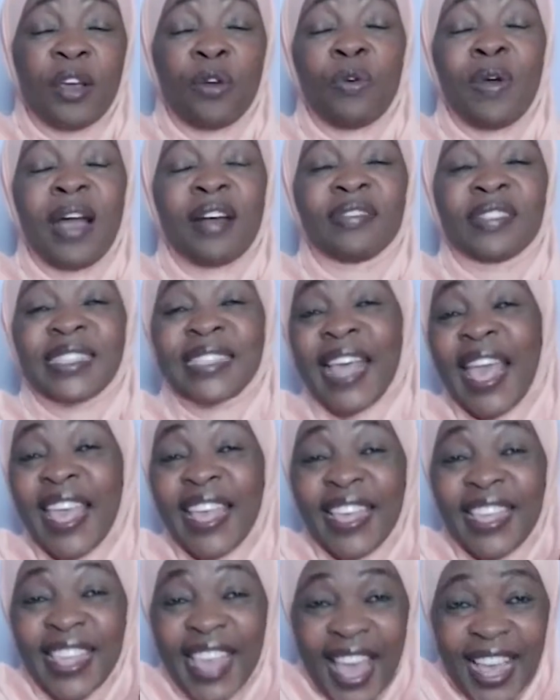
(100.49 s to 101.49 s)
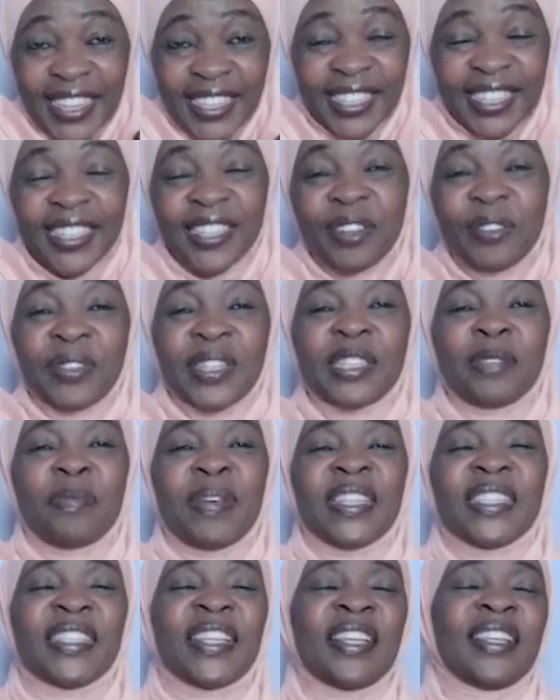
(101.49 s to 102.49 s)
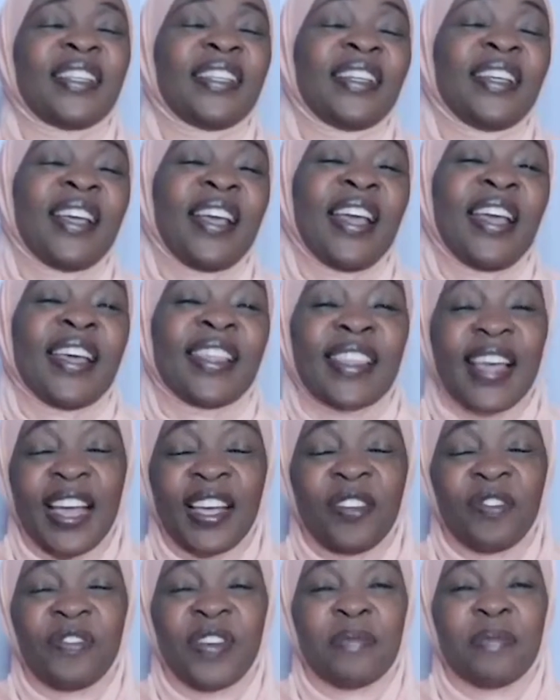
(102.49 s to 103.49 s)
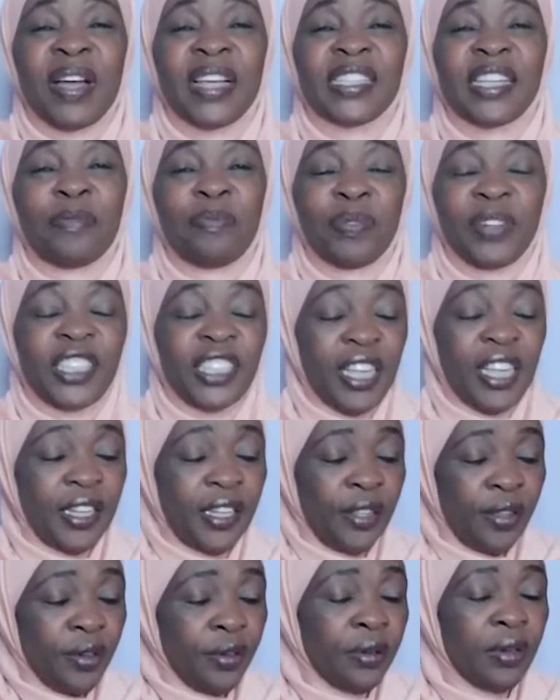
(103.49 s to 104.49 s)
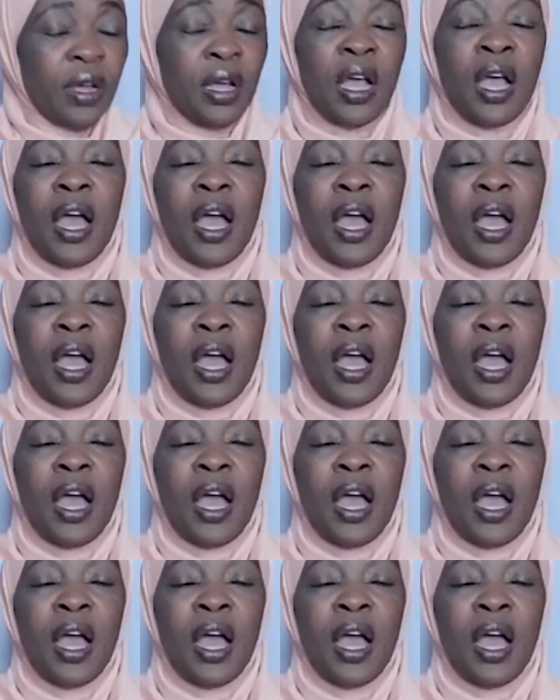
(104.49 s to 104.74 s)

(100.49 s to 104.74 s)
who are saying yes to this message, thank you very much. I appreciate you.